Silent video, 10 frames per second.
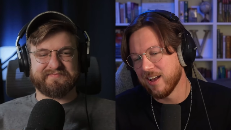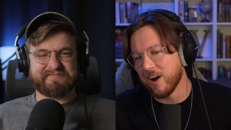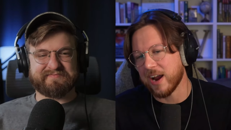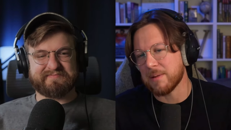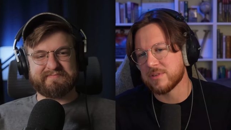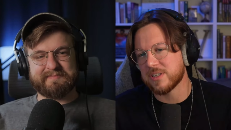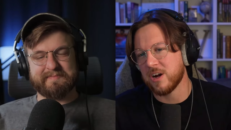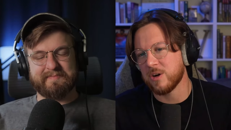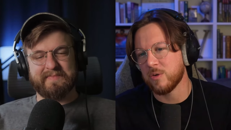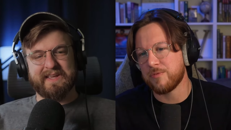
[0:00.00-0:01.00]
Speaker 1: okay,
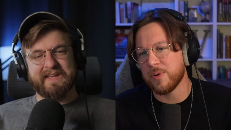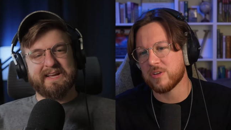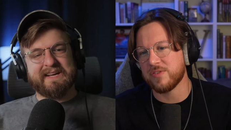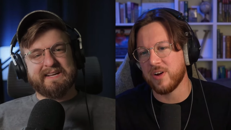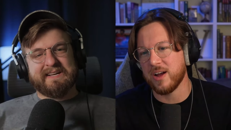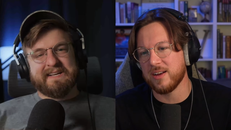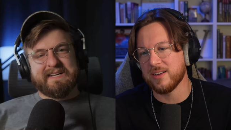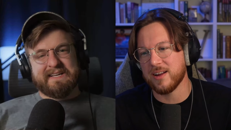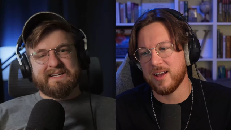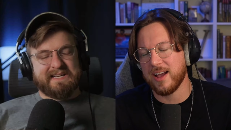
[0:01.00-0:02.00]
so we poked
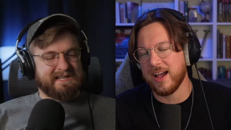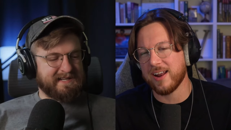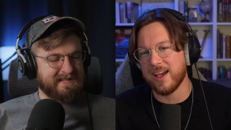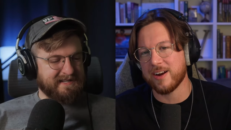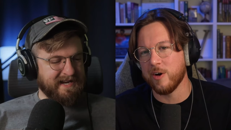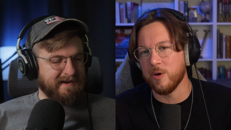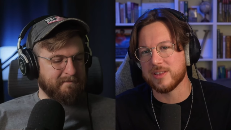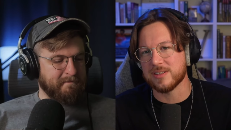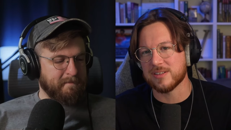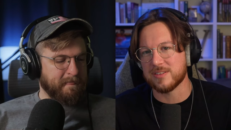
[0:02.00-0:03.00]
fun. I, I don't know what
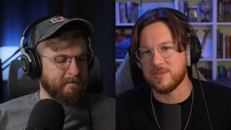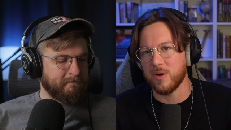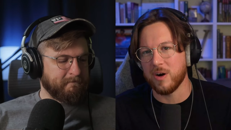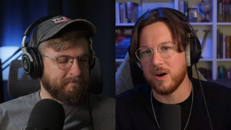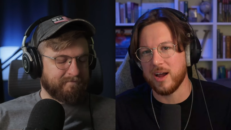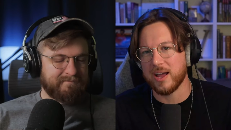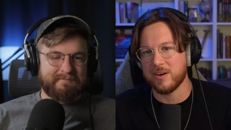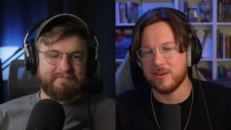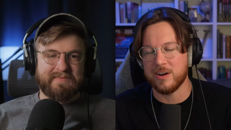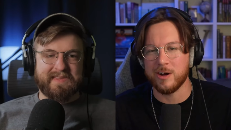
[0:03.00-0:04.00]
this is for. I
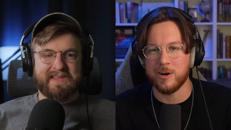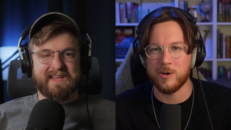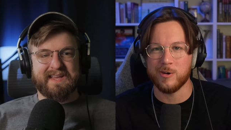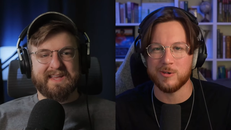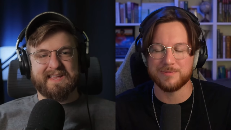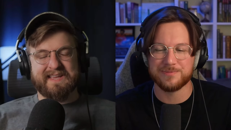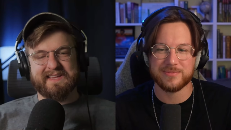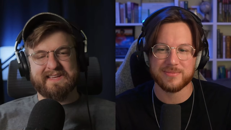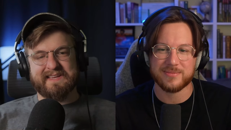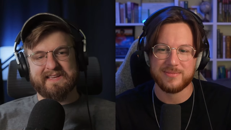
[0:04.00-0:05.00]
don't know
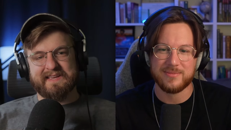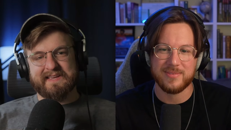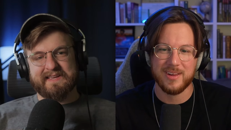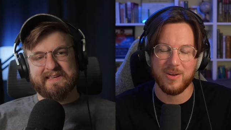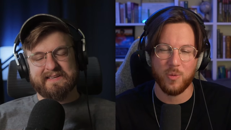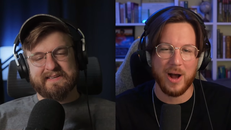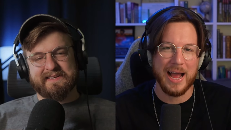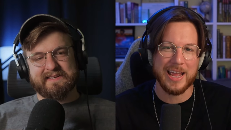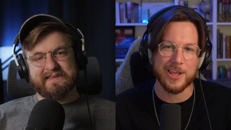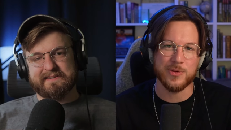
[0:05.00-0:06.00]

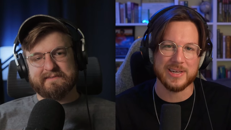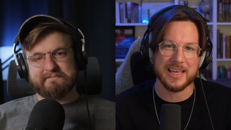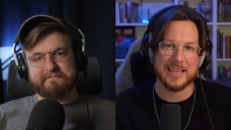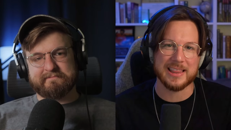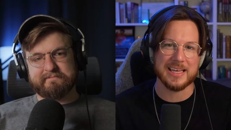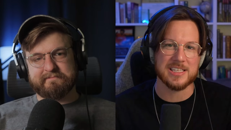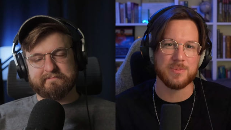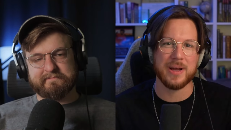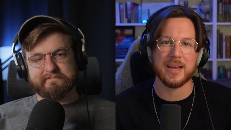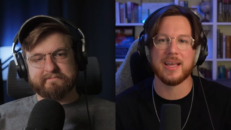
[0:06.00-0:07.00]
why you would get this,
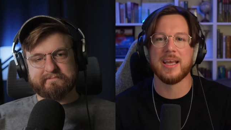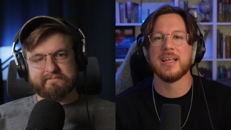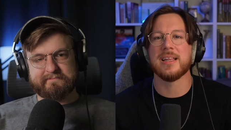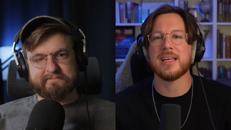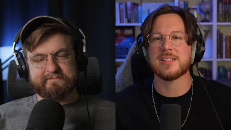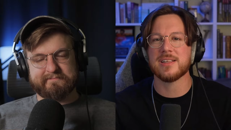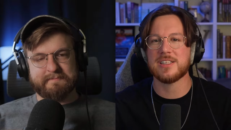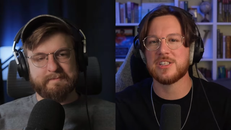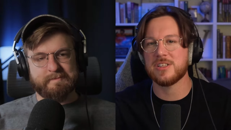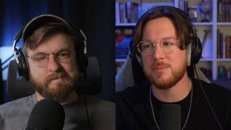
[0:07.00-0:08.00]
but let's
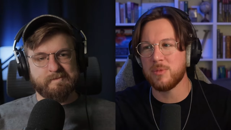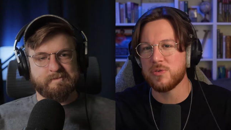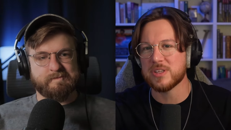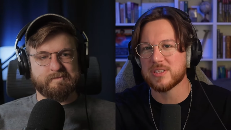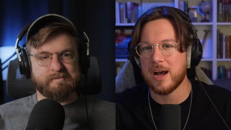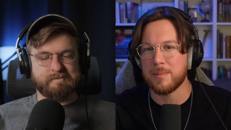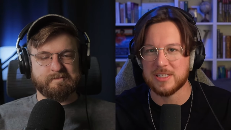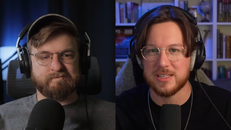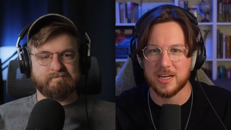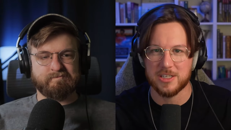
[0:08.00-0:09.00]
let's move this
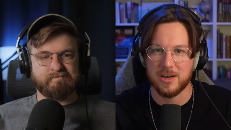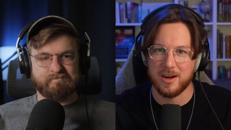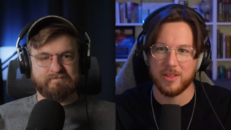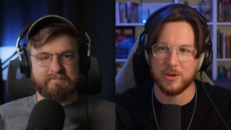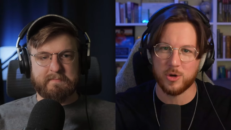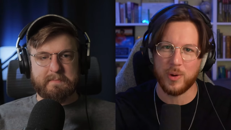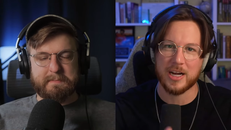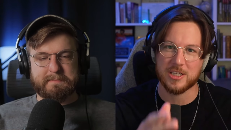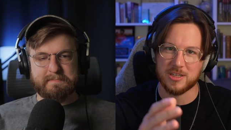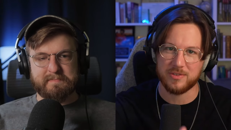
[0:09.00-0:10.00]
comment section in another
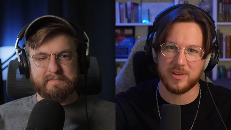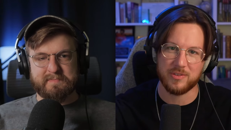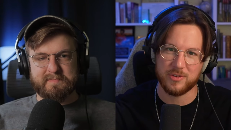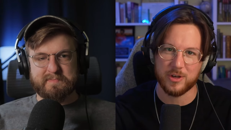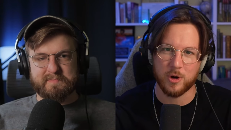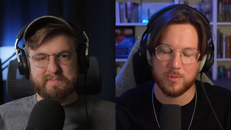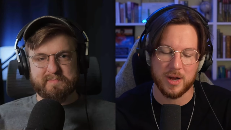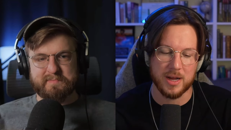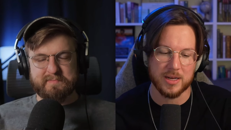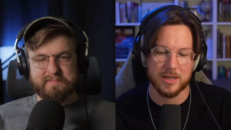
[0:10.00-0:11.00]
direction if, if you don't
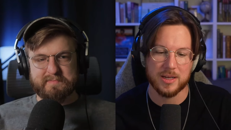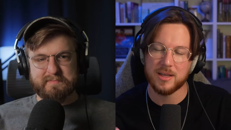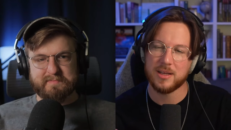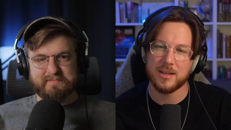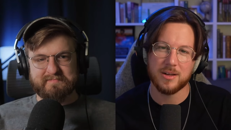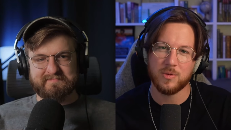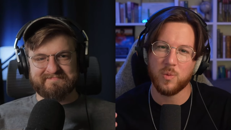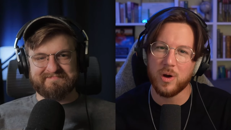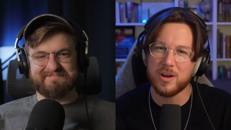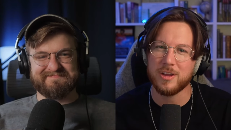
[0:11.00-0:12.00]
mind.
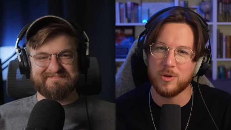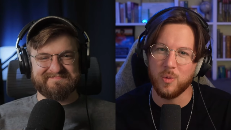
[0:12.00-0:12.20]
What do you